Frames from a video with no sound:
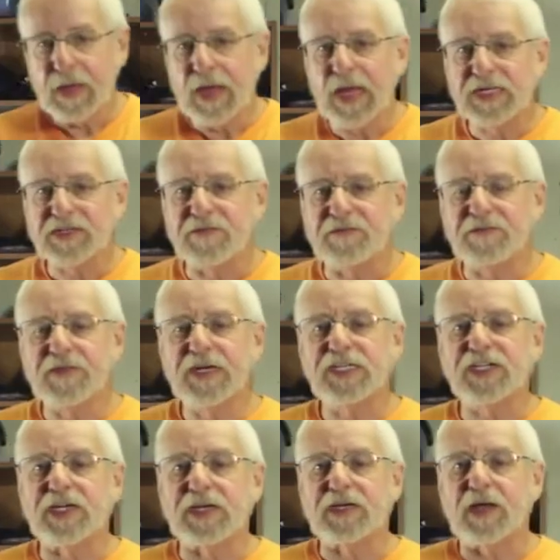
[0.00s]
As a
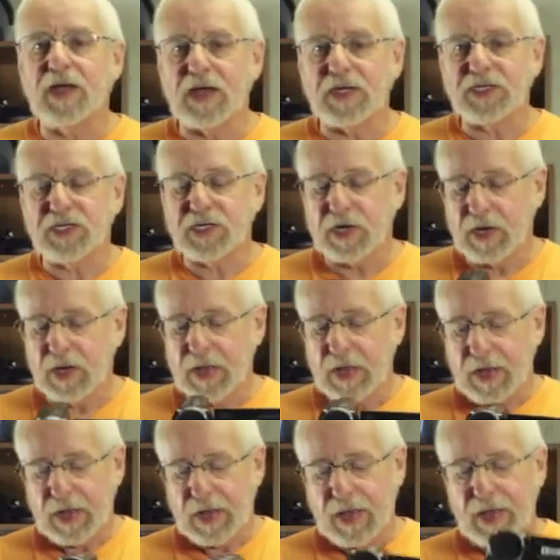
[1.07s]
finishing touch,
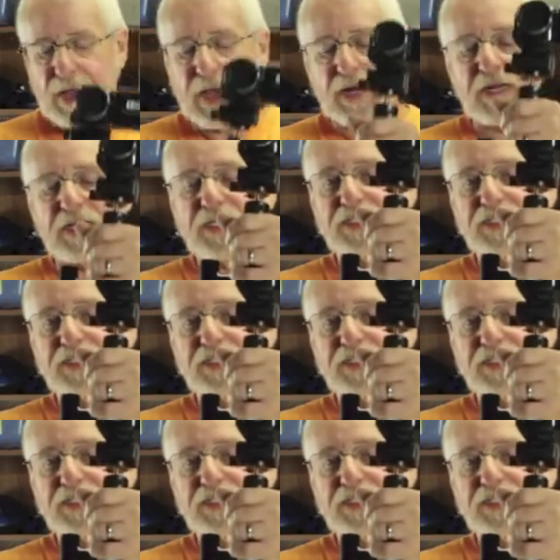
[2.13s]
I added a